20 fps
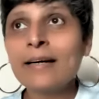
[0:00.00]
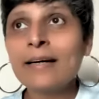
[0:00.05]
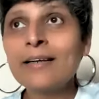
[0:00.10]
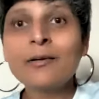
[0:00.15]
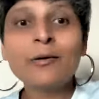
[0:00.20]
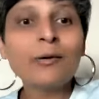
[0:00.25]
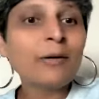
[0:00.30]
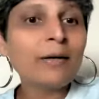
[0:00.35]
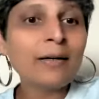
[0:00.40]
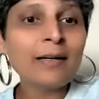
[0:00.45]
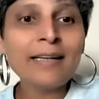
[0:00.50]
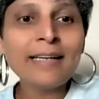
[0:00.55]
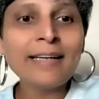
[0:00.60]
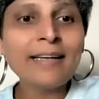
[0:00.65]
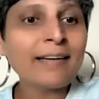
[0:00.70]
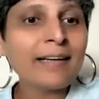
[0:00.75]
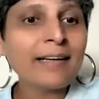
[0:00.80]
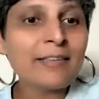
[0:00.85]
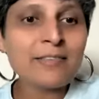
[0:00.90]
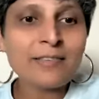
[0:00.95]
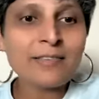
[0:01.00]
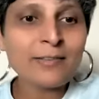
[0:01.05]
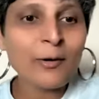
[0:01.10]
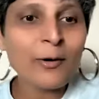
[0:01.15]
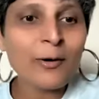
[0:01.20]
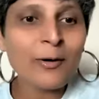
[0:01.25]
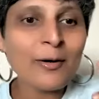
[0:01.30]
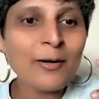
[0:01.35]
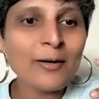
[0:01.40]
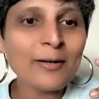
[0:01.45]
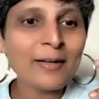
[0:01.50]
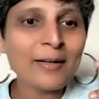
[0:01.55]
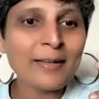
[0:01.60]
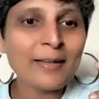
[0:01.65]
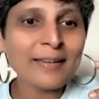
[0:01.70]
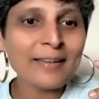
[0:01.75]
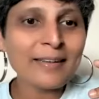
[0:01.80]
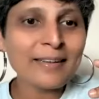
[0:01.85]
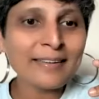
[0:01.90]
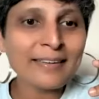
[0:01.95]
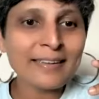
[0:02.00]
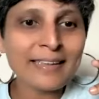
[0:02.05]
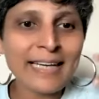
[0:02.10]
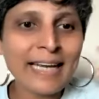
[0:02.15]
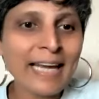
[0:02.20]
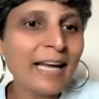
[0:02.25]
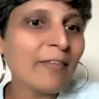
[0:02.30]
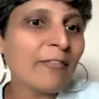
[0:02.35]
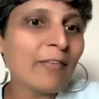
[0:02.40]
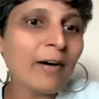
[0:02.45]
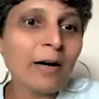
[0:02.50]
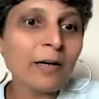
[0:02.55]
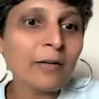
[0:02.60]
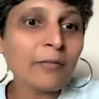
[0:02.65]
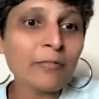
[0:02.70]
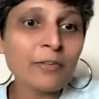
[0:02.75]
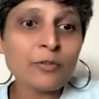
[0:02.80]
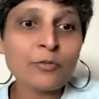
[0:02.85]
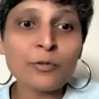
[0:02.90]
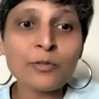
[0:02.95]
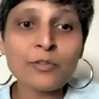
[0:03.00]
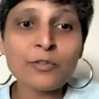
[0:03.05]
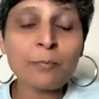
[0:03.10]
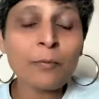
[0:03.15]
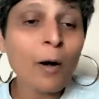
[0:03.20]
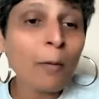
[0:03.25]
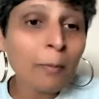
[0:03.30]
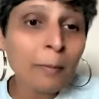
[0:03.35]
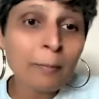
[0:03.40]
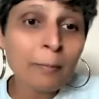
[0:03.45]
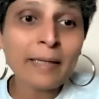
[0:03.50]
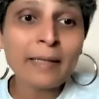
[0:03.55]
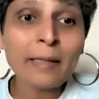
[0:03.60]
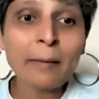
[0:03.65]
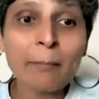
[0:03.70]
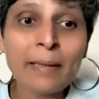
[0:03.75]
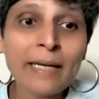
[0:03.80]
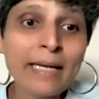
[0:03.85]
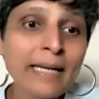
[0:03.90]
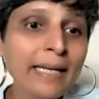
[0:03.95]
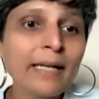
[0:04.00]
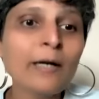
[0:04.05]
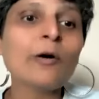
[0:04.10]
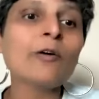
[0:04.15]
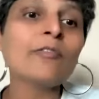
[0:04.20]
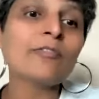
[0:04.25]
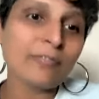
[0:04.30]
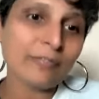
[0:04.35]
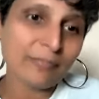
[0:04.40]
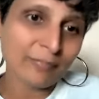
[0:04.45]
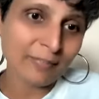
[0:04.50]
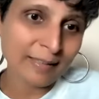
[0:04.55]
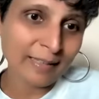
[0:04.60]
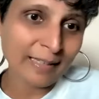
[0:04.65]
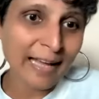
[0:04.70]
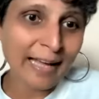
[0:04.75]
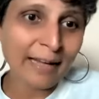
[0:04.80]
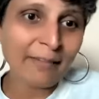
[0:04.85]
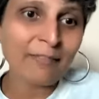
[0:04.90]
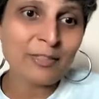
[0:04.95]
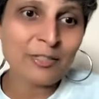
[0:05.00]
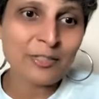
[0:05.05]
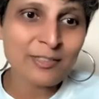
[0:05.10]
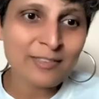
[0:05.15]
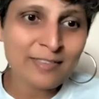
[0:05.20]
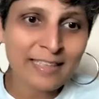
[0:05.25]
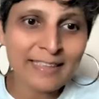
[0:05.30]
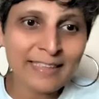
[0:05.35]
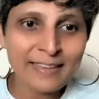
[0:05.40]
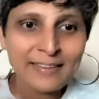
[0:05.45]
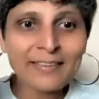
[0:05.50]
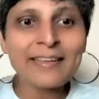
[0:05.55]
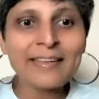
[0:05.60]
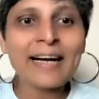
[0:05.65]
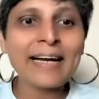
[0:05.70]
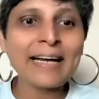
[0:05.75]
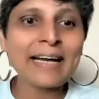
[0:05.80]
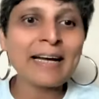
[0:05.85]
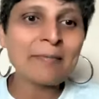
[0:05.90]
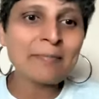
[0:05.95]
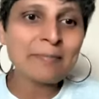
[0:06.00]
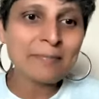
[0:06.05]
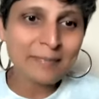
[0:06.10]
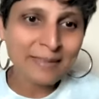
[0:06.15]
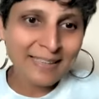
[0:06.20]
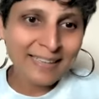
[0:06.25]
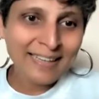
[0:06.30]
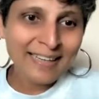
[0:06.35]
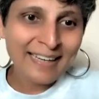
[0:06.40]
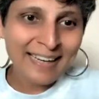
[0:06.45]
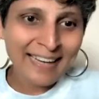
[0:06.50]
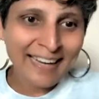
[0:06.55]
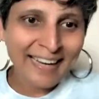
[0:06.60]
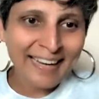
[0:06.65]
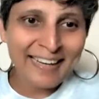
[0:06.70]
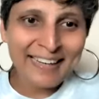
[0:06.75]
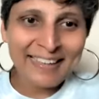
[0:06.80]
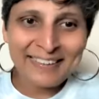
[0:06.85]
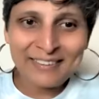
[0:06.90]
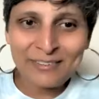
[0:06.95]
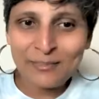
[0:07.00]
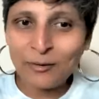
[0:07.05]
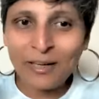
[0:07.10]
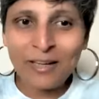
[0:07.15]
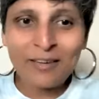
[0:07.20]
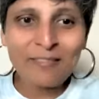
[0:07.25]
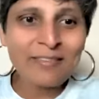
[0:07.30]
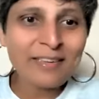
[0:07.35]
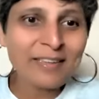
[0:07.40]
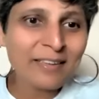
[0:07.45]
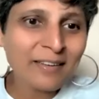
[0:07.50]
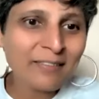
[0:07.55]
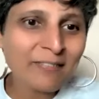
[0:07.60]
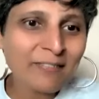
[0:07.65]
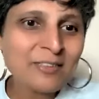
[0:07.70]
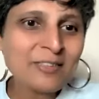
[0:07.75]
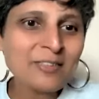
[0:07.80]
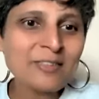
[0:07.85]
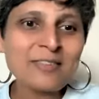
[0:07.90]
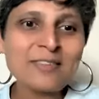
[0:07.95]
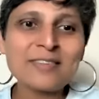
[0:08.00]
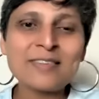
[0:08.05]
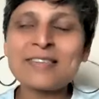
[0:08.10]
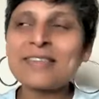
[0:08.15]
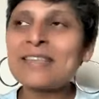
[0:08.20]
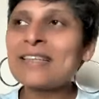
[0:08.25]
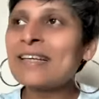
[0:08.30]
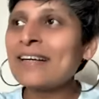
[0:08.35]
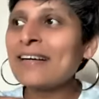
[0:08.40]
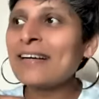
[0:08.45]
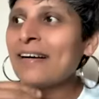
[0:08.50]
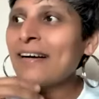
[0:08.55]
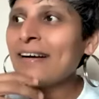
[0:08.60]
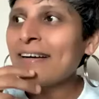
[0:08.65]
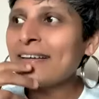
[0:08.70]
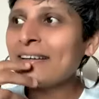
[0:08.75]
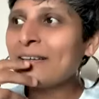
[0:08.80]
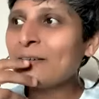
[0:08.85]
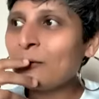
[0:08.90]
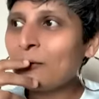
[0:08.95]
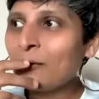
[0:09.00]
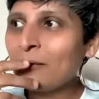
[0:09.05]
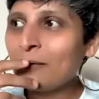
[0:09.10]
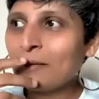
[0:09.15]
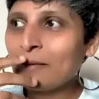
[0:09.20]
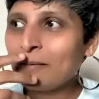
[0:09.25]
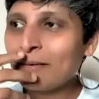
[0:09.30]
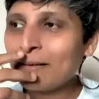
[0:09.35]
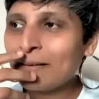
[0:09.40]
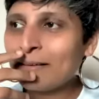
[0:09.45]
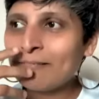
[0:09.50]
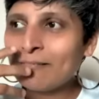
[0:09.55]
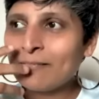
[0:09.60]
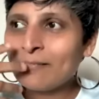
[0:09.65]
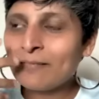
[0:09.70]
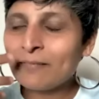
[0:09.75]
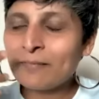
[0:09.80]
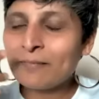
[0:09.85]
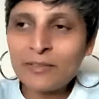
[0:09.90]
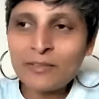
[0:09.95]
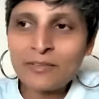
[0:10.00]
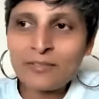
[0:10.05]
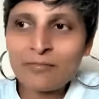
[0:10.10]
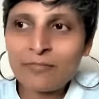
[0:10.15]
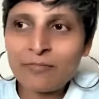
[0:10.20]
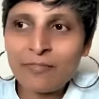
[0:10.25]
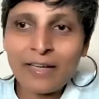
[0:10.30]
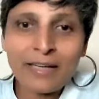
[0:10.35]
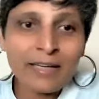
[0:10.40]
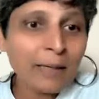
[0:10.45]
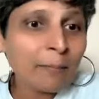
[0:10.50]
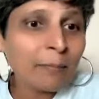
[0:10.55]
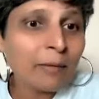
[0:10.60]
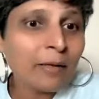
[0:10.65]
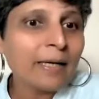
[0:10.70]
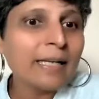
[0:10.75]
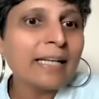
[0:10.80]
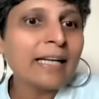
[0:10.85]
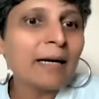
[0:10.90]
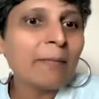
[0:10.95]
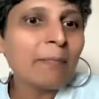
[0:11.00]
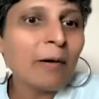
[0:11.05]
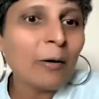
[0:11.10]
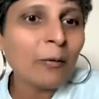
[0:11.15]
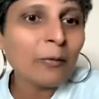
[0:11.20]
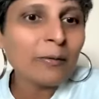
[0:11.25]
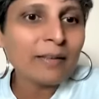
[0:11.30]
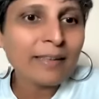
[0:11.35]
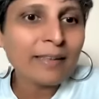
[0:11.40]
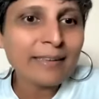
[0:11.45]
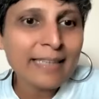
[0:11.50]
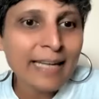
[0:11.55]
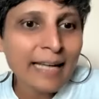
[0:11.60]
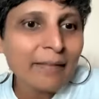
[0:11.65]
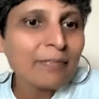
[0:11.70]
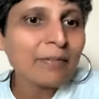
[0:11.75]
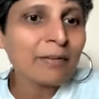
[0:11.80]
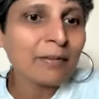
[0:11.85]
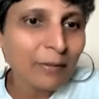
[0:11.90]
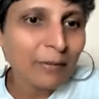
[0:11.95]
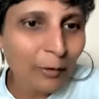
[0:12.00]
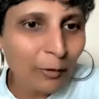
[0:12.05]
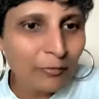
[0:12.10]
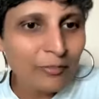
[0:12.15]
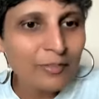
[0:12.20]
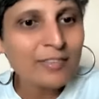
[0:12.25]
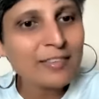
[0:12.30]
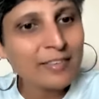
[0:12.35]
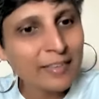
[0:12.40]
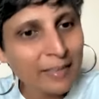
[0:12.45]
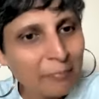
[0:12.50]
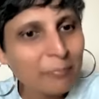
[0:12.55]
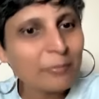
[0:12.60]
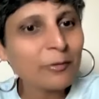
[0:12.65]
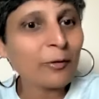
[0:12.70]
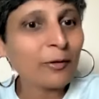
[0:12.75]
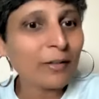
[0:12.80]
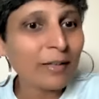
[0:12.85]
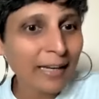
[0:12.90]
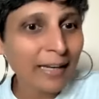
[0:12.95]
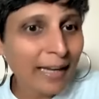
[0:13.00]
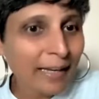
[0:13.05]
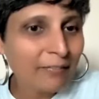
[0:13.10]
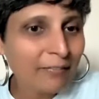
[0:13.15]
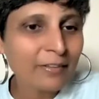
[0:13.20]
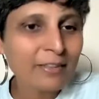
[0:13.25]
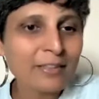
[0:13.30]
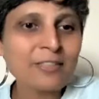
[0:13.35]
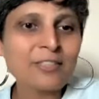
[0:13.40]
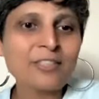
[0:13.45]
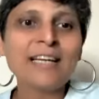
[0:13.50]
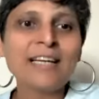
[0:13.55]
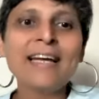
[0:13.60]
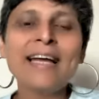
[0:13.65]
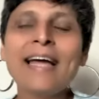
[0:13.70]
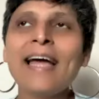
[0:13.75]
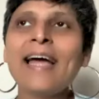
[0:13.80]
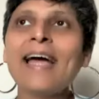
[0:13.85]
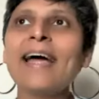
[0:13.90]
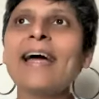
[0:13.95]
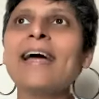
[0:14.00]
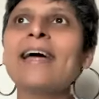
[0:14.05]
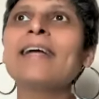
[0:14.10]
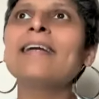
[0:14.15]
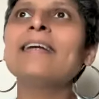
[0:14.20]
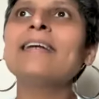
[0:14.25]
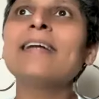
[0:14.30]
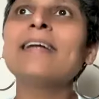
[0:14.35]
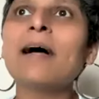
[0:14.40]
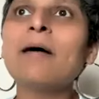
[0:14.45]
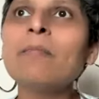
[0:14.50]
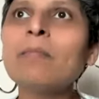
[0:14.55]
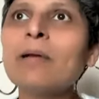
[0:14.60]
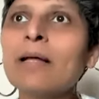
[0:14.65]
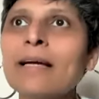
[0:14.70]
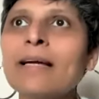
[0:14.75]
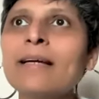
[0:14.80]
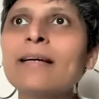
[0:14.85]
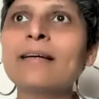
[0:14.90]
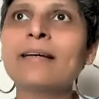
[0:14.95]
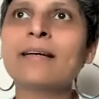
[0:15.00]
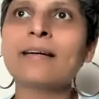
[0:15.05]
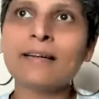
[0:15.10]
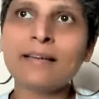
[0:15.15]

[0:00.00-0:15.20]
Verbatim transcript: you know, earlier I saw the cave art, which was probably the beginning of languages, and here I am at Dholavira, which is uh, you know uh, which where i'm learning about the death of a script or a language and i'm like